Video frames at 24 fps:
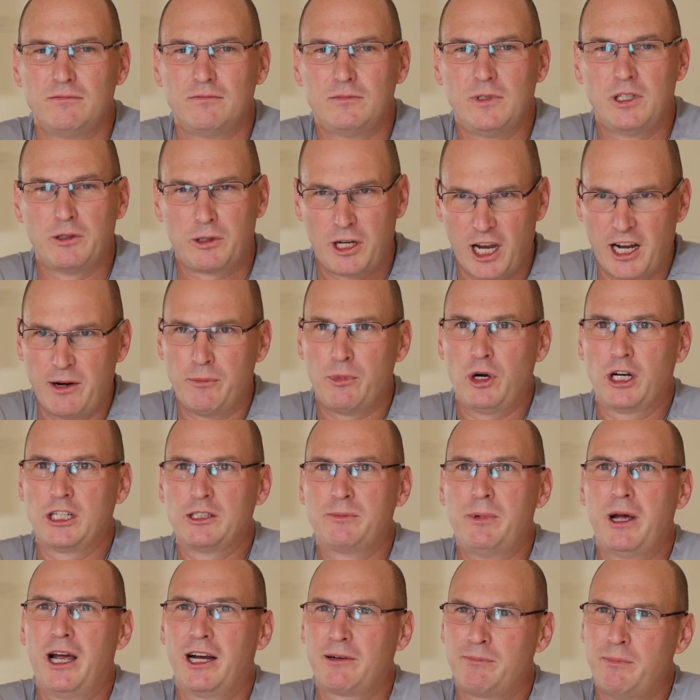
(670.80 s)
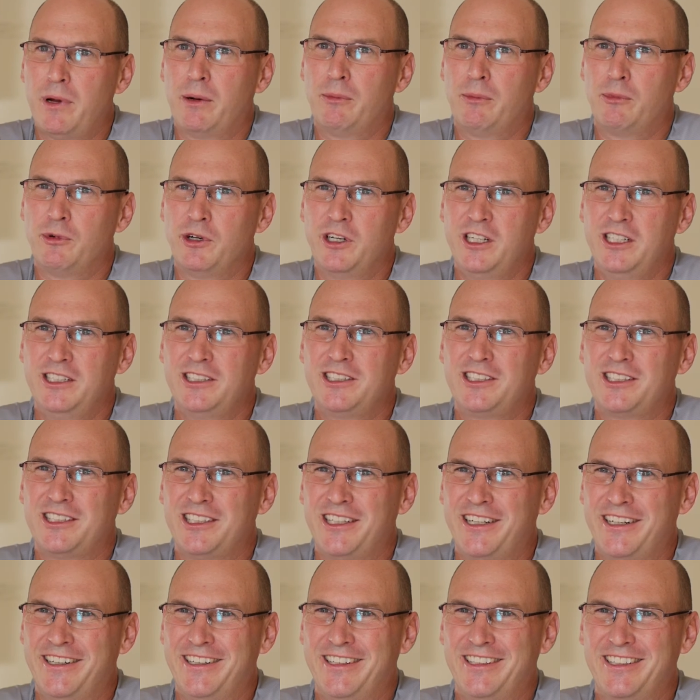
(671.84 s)
it kind of brings back memories,
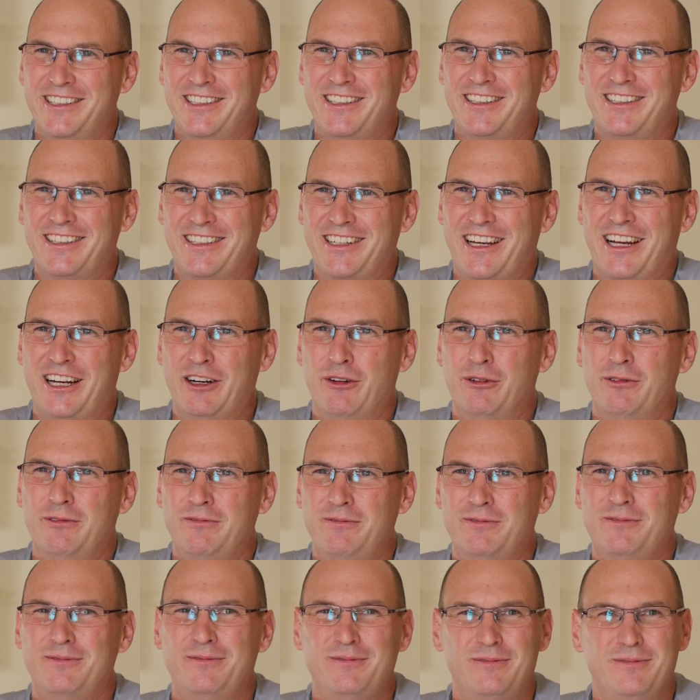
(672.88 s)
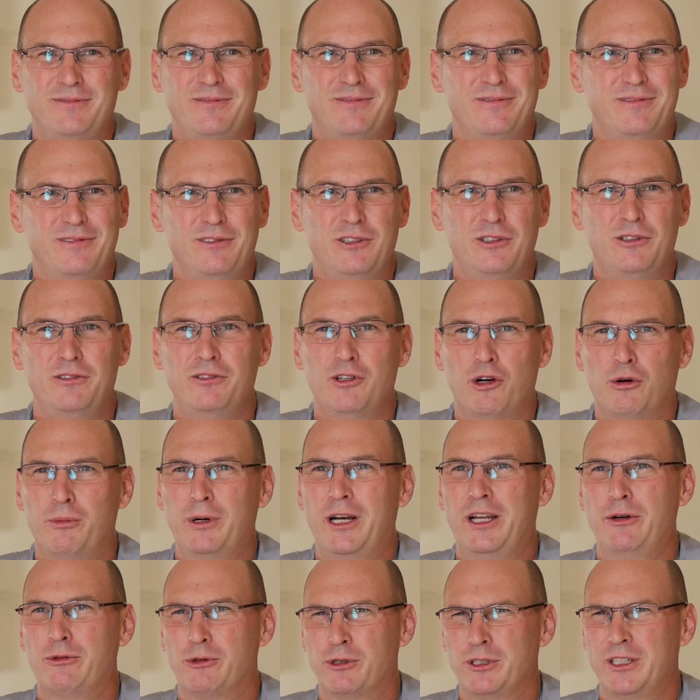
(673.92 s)
and it kind of,
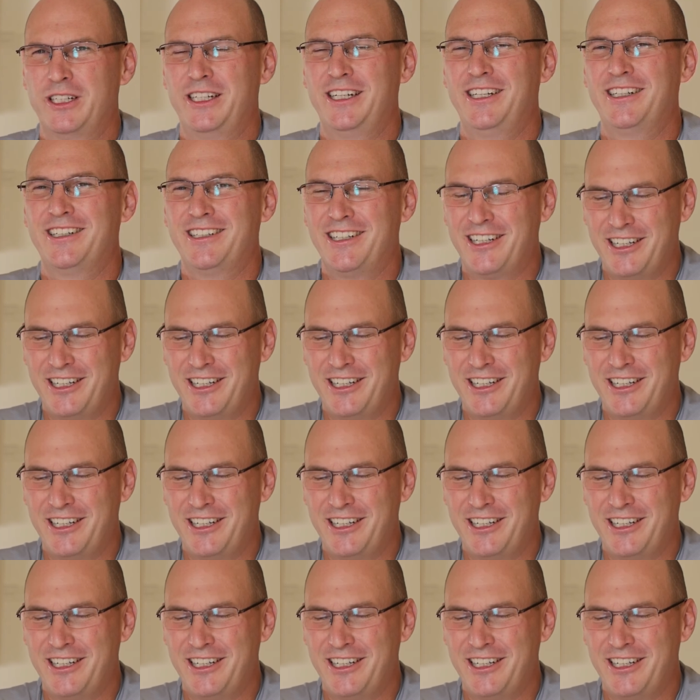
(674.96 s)
nobody really